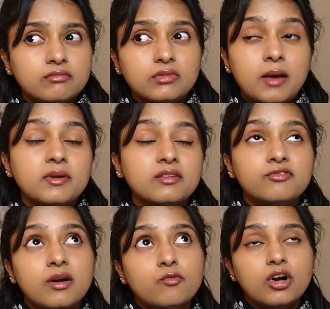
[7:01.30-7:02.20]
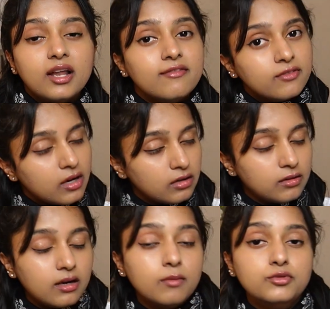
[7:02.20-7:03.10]
I mean, from what I've
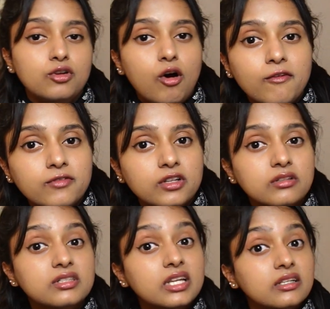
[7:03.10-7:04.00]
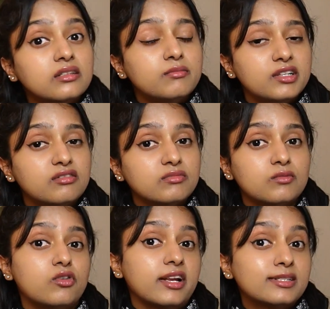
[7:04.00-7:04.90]
observed, single bedrooms are
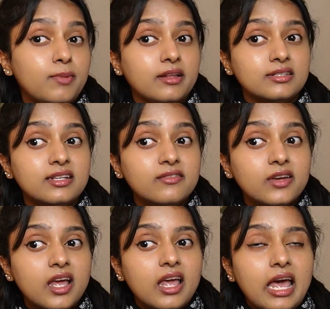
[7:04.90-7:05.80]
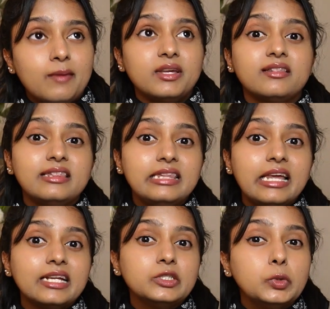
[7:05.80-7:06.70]
more expensive. I mean,
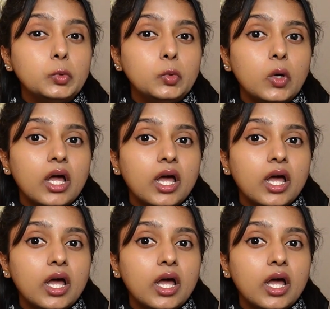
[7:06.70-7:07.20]
they do,